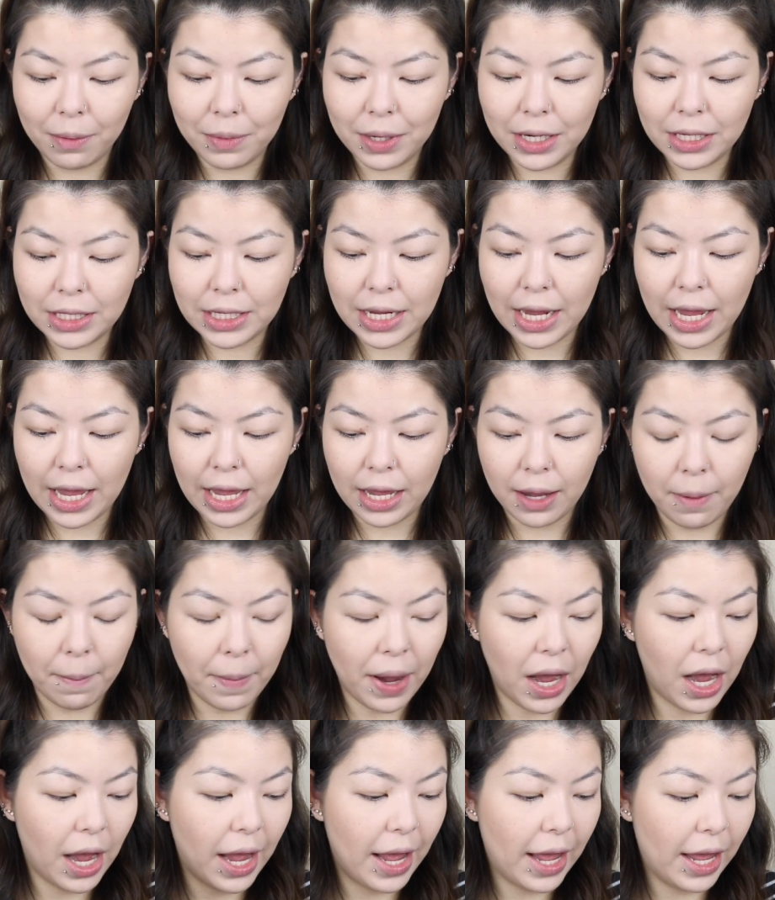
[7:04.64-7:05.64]
I'm gonna take
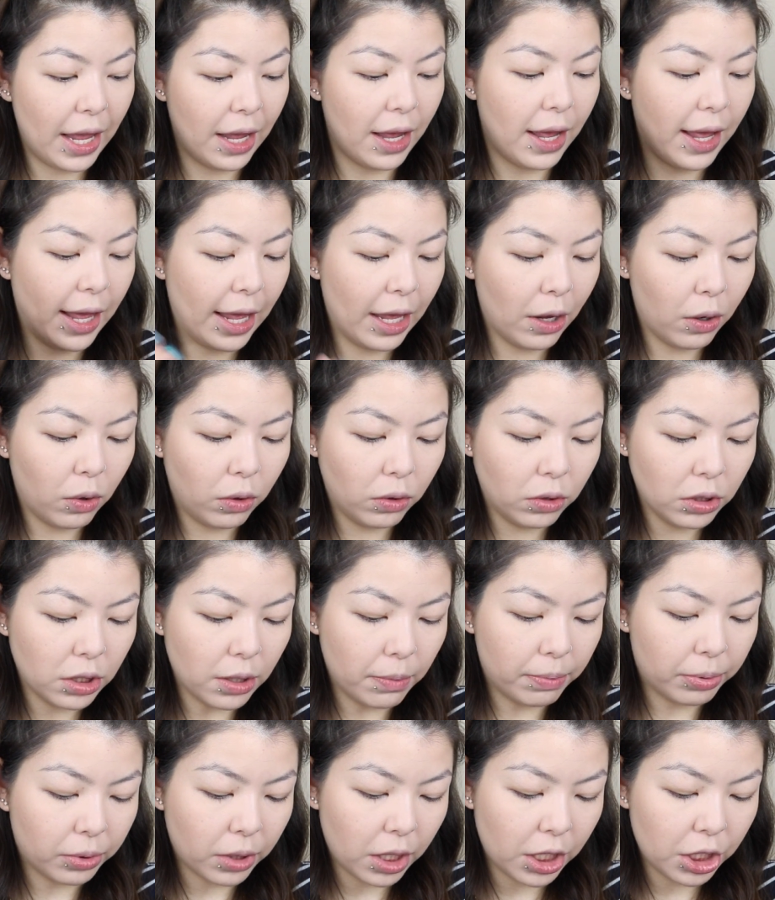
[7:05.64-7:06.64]
my
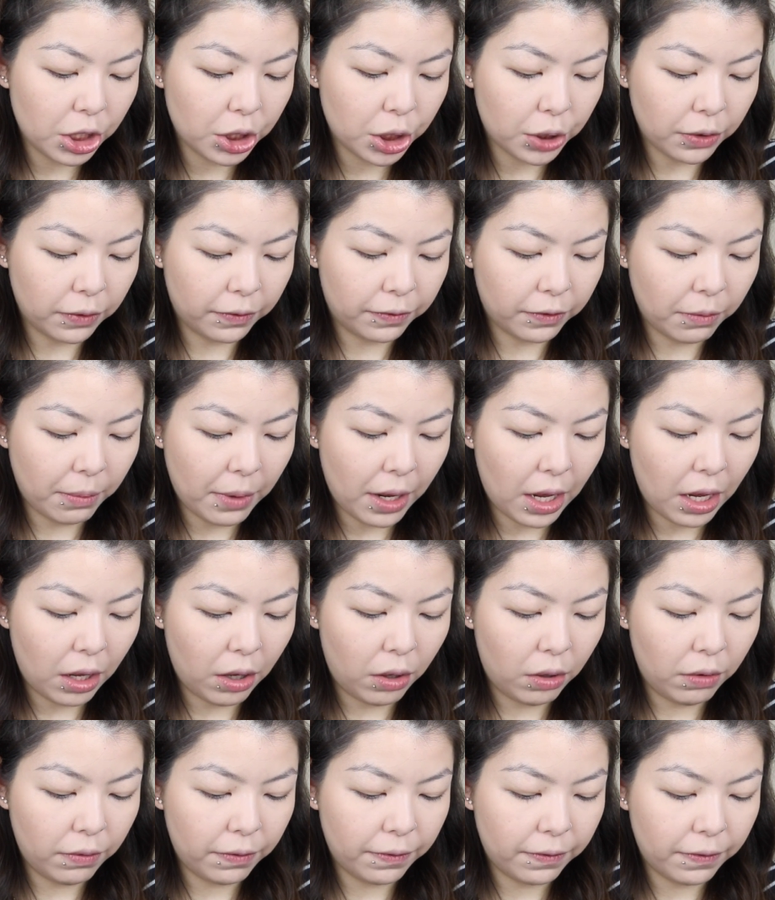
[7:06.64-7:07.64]
angled brush from
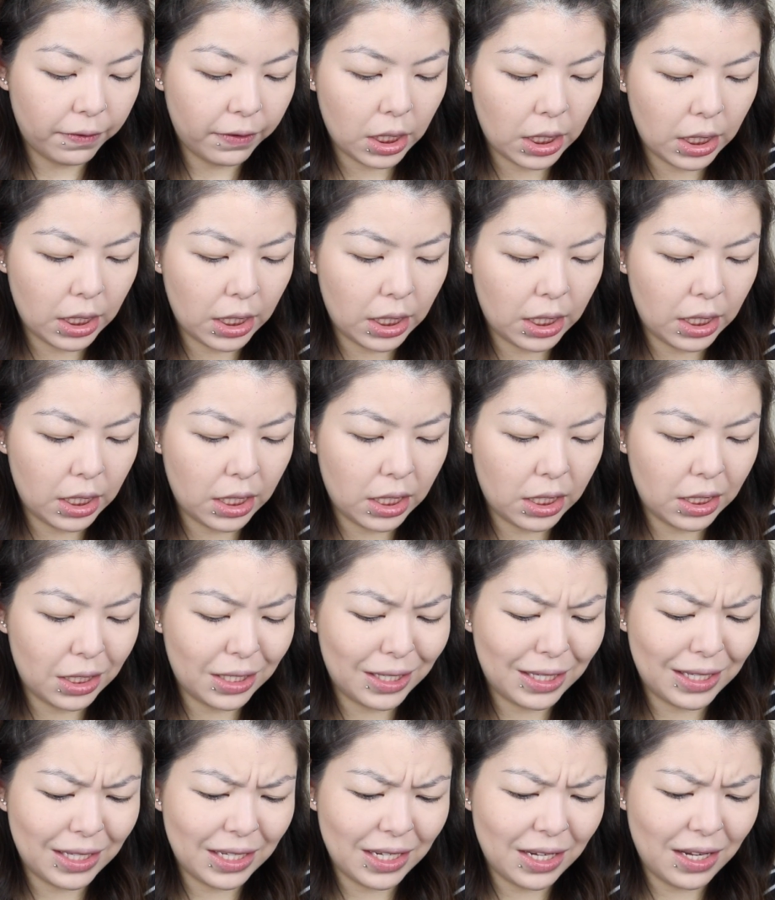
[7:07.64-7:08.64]
e.l.f. and
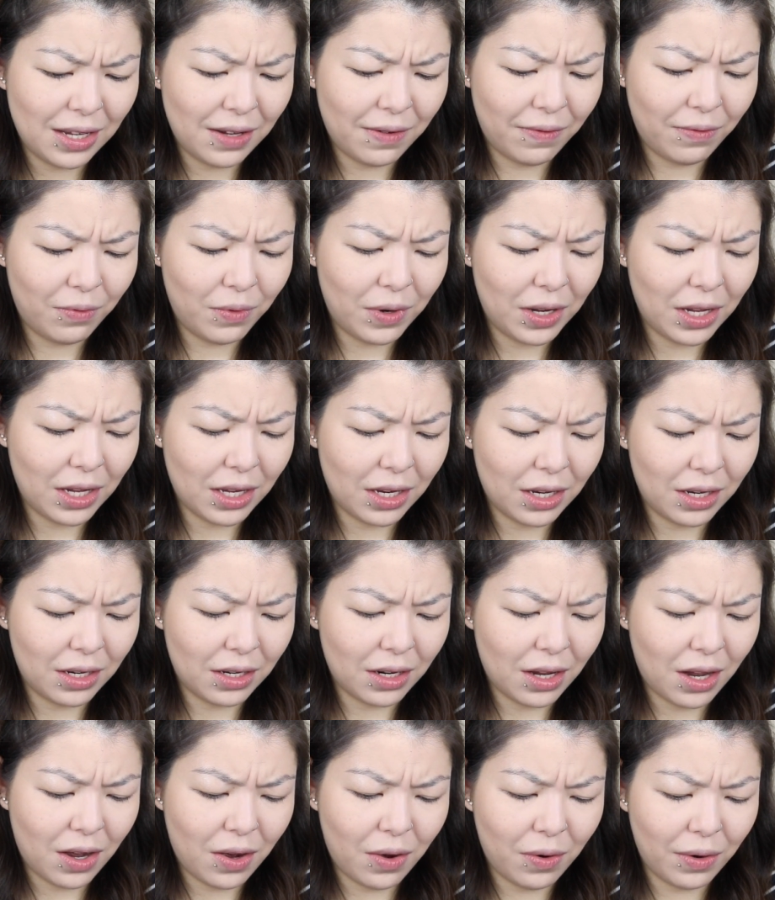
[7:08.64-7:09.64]
see if we can,
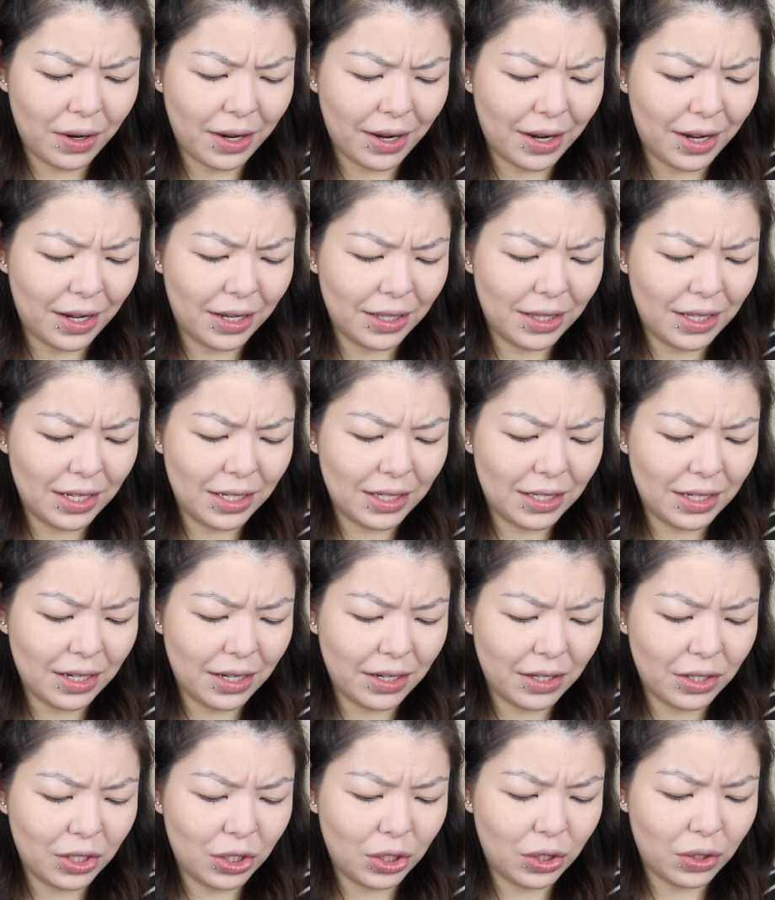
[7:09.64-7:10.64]
oh god, this
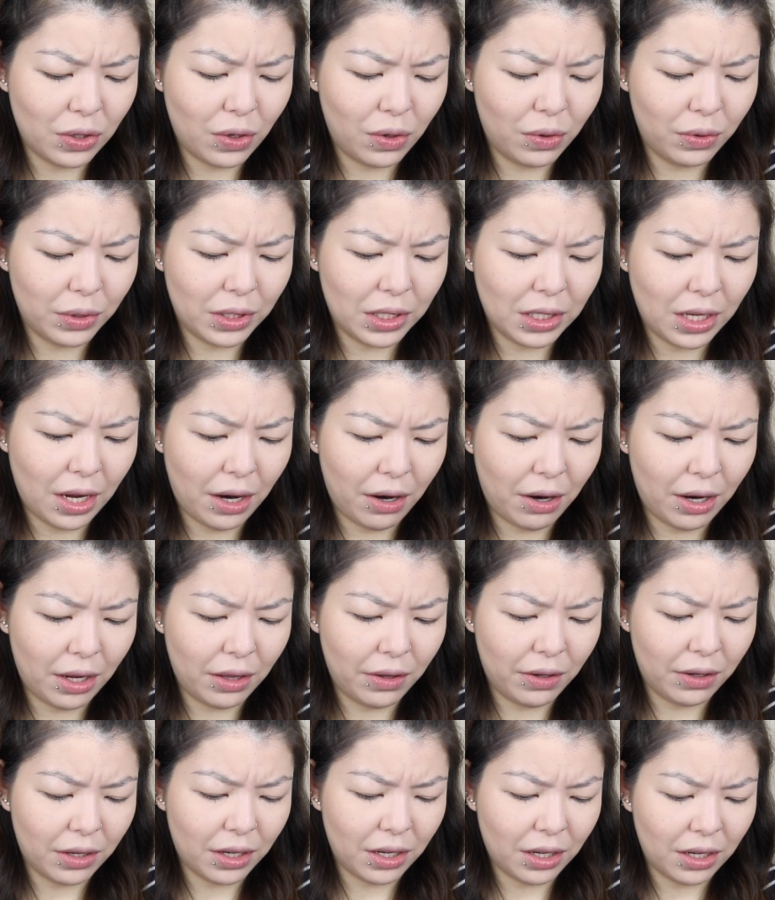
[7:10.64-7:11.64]
thing is so scary
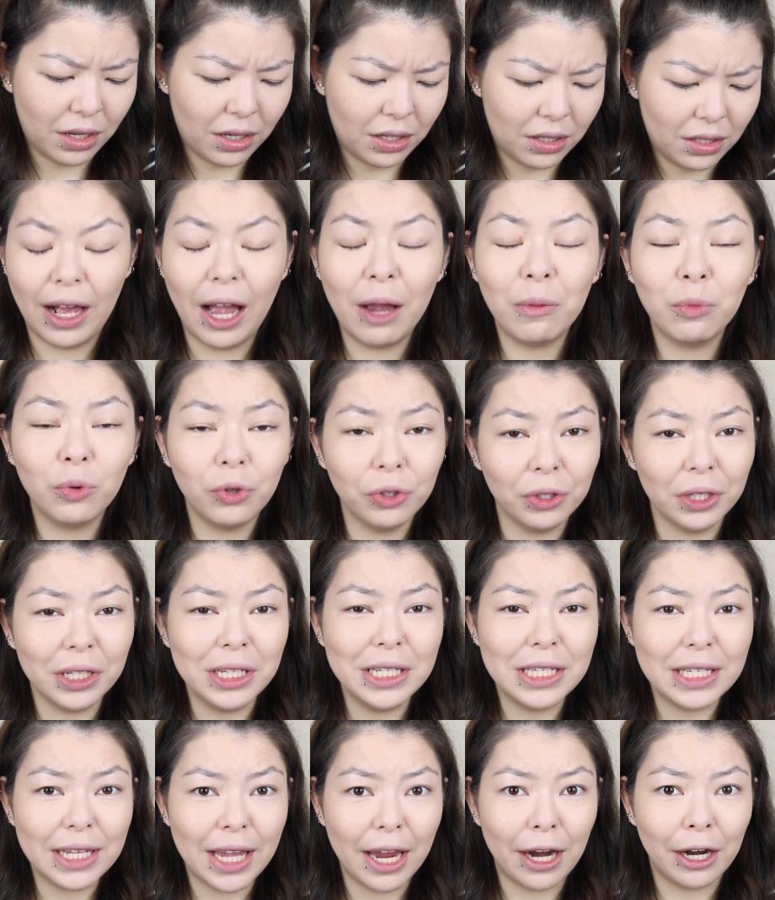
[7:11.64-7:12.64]
looking. I'm
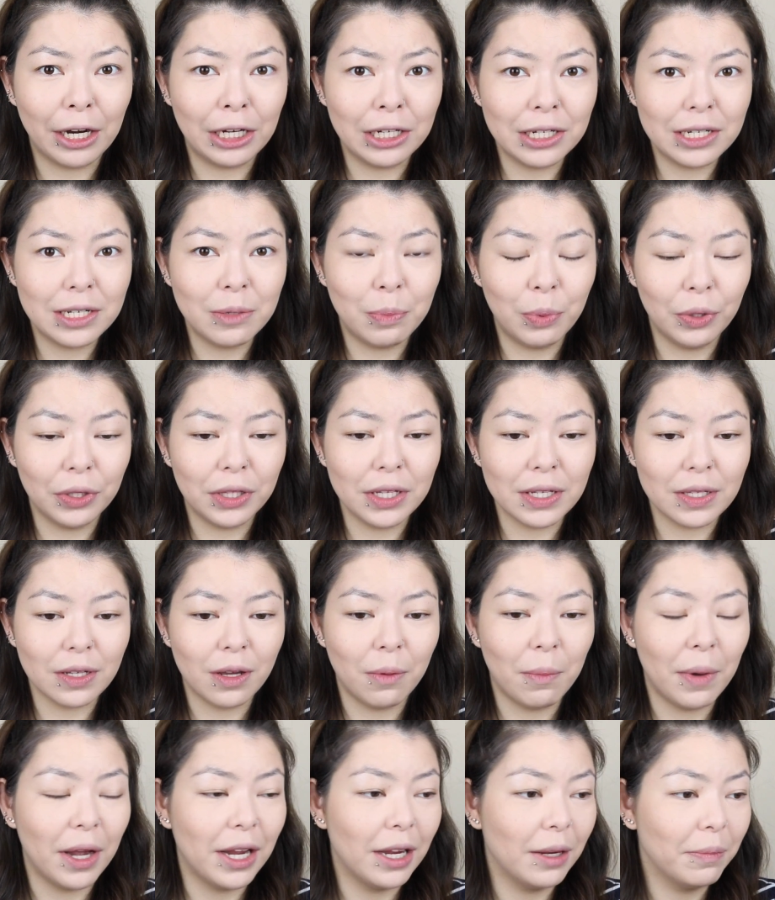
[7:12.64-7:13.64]
really scared to put this
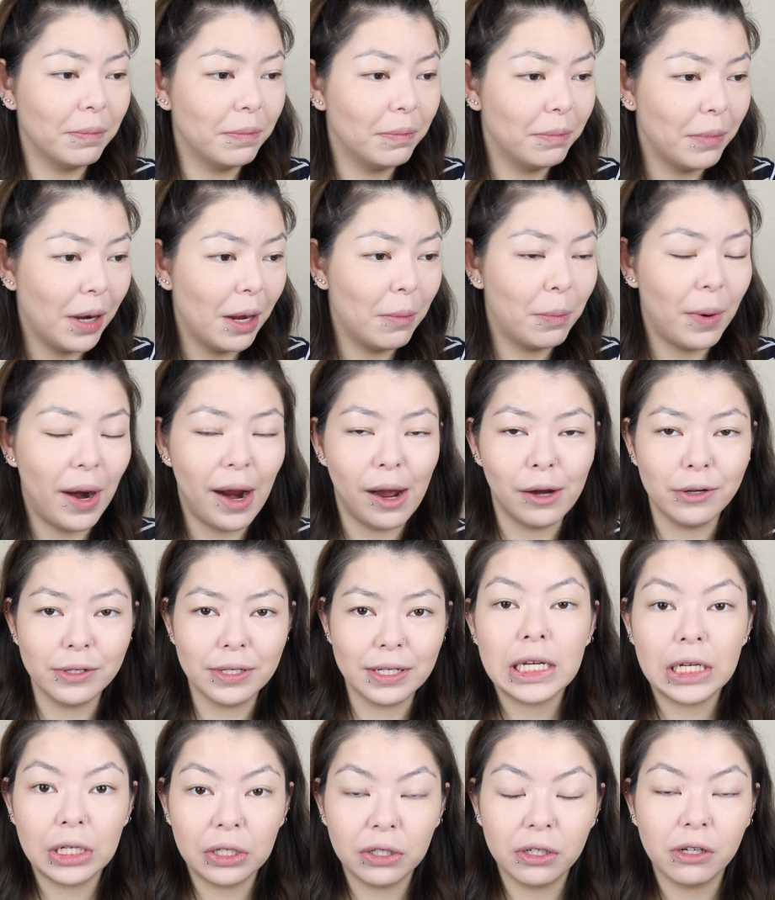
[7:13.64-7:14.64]
on my
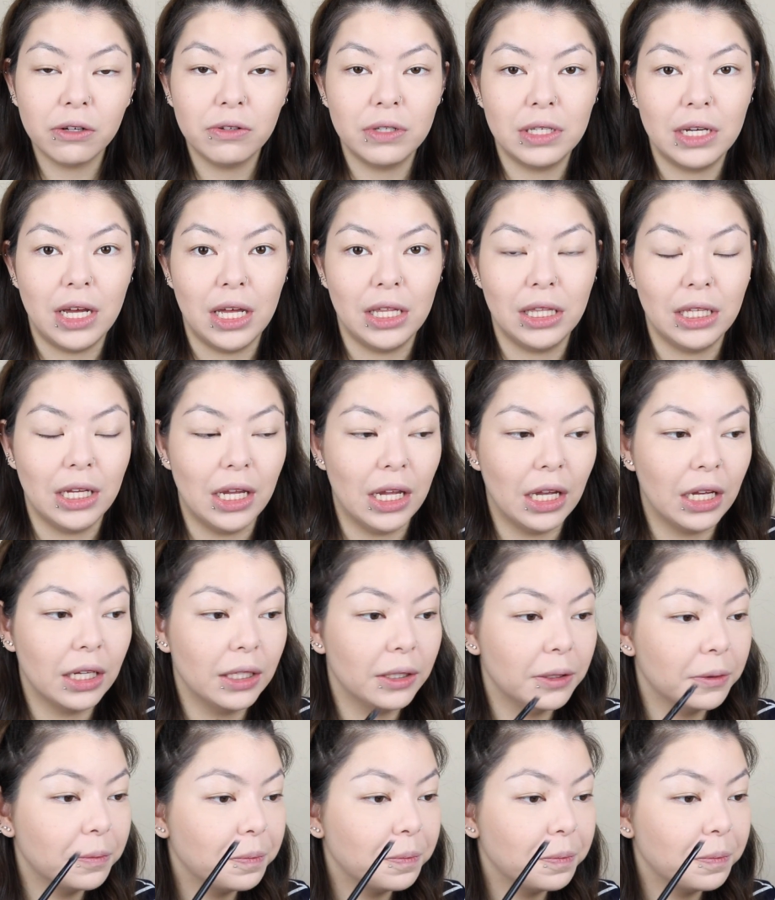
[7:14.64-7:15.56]
brows. Here goes nothing.